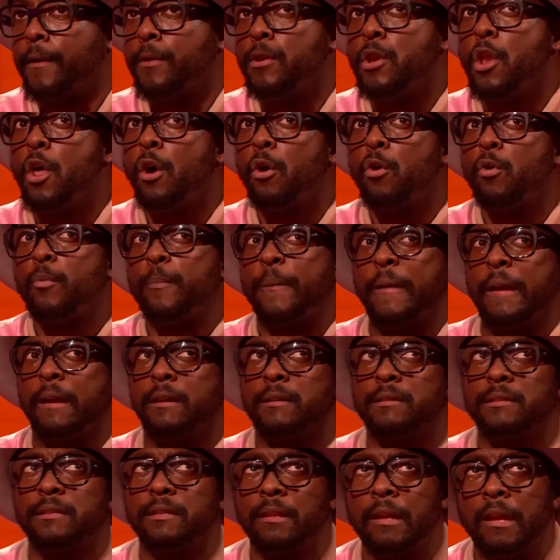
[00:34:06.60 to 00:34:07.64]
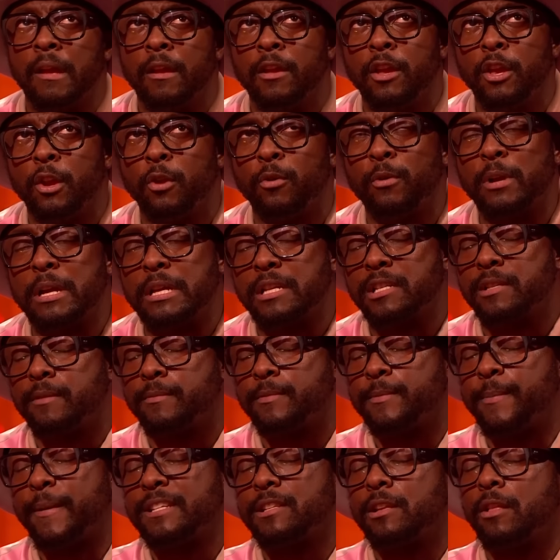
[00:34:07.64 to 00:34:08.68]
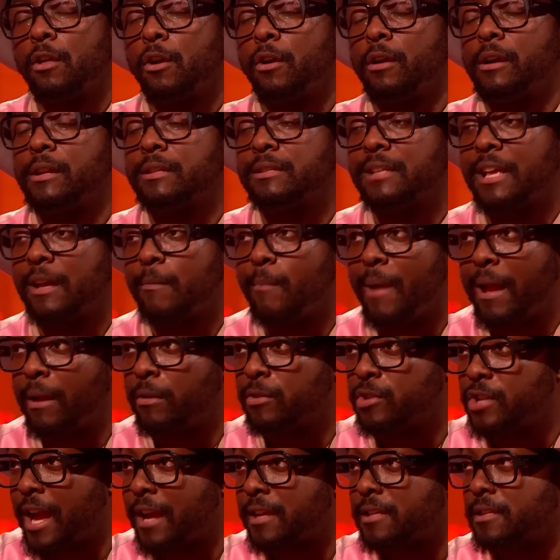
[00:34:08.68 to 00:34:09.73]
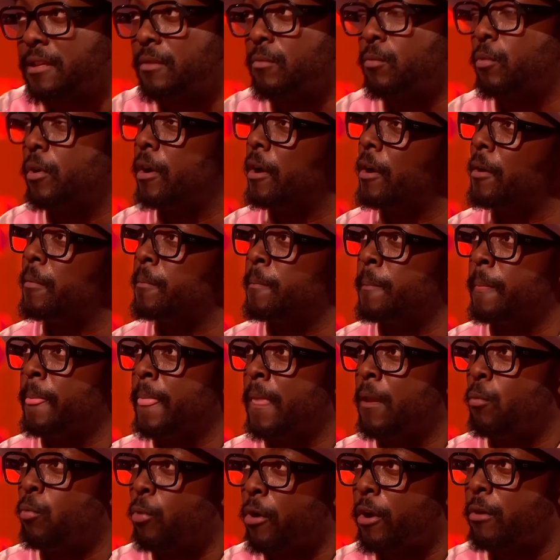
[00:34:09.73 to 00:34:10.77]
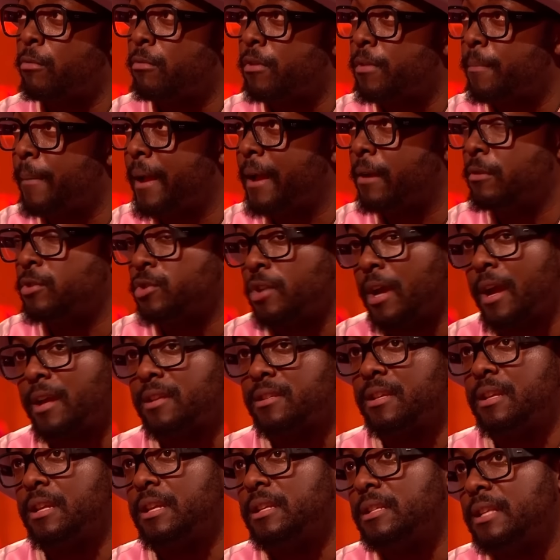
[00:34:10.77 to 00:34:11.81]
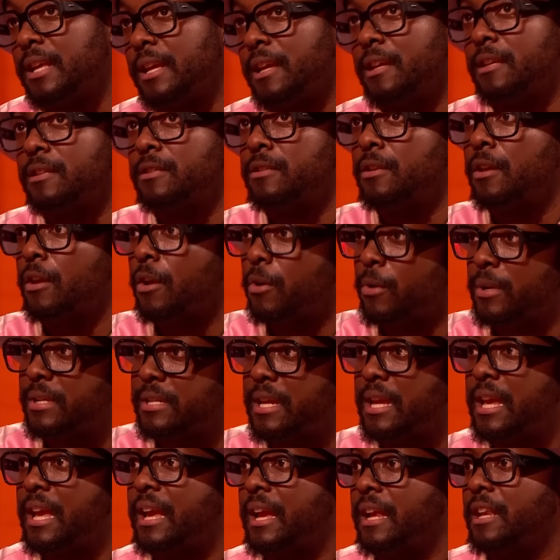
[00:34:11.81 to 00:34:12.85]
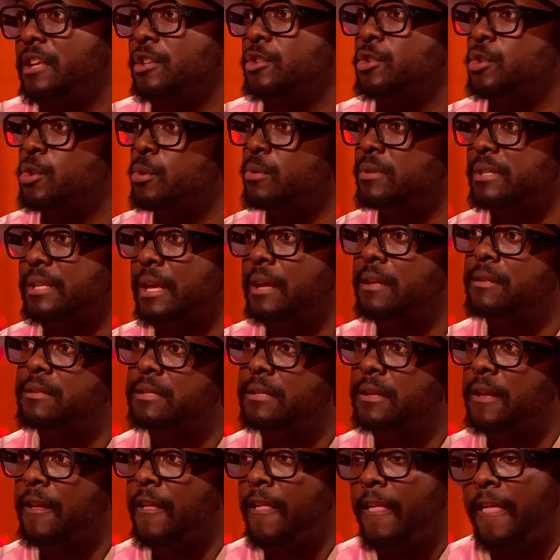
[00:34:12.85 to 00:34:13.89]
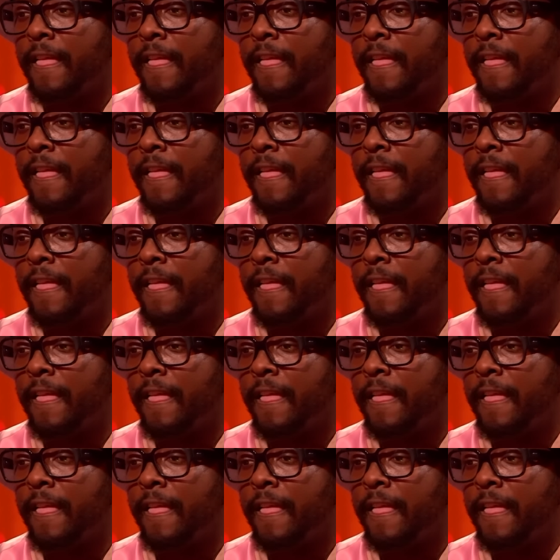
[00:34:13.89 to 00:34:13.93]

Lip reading: No, because, you know, especially artists like Michael Jackson, where working with Michael Jackson is his critique and his two cents.